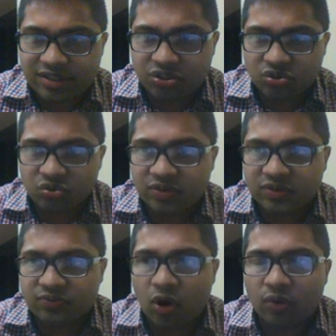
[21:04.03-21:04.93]
issue with
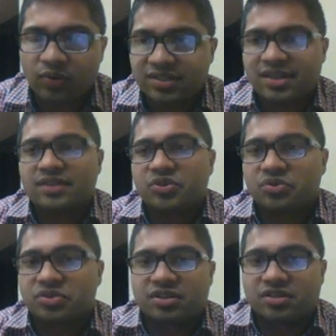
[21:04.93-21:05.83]
forwards and
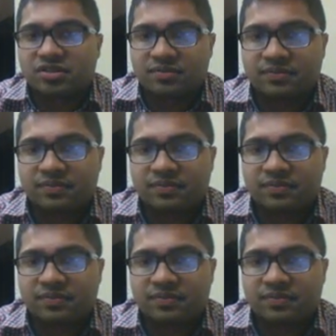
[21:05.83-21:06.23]
futures?